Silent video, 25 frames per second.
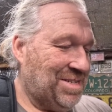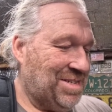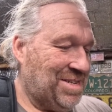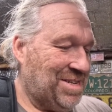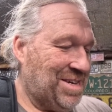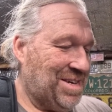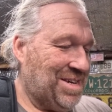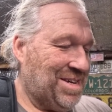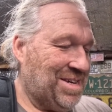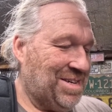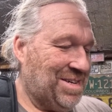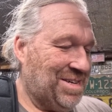
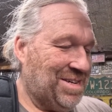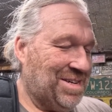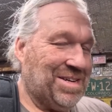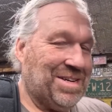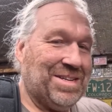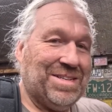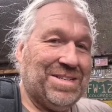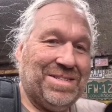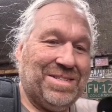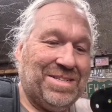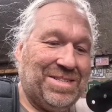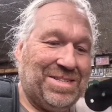Yeah,
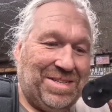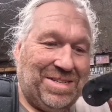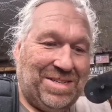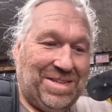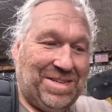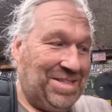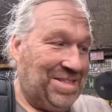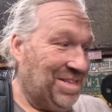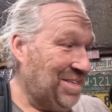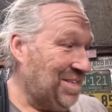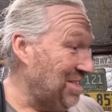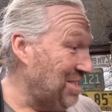and
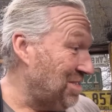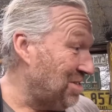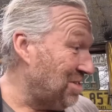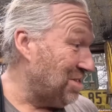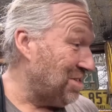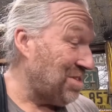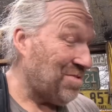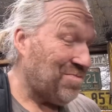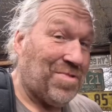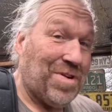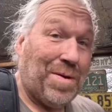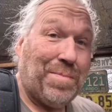this is
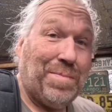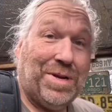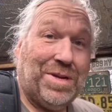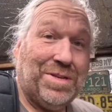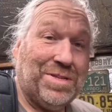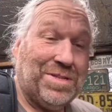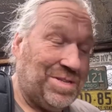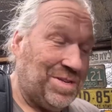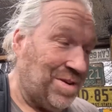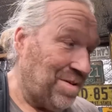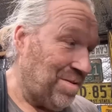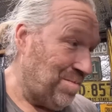just the
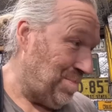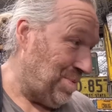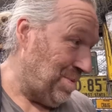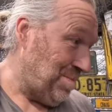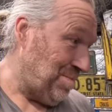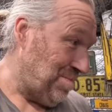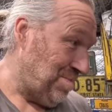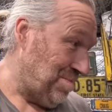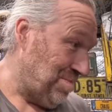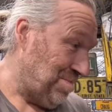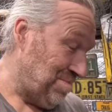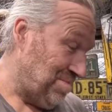remnants that have
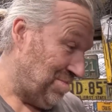been